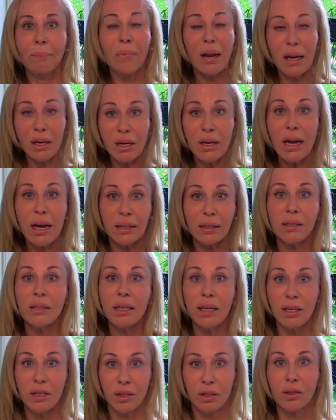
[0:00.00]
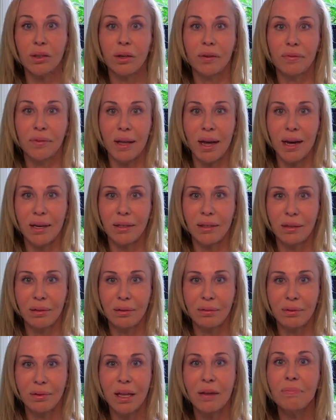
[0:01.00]
And yes, they deserve that.
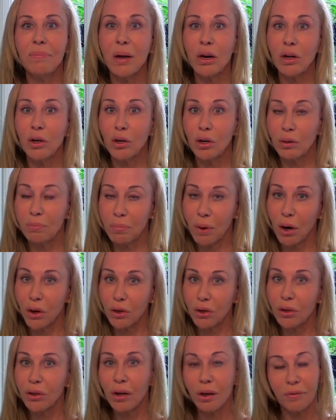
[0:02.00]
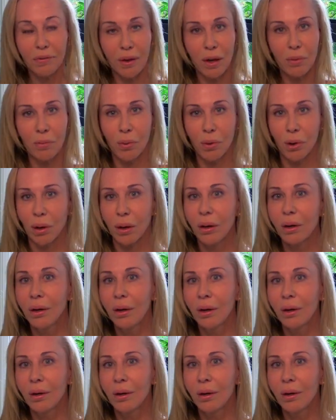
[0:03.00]
They've been a good partner if they were,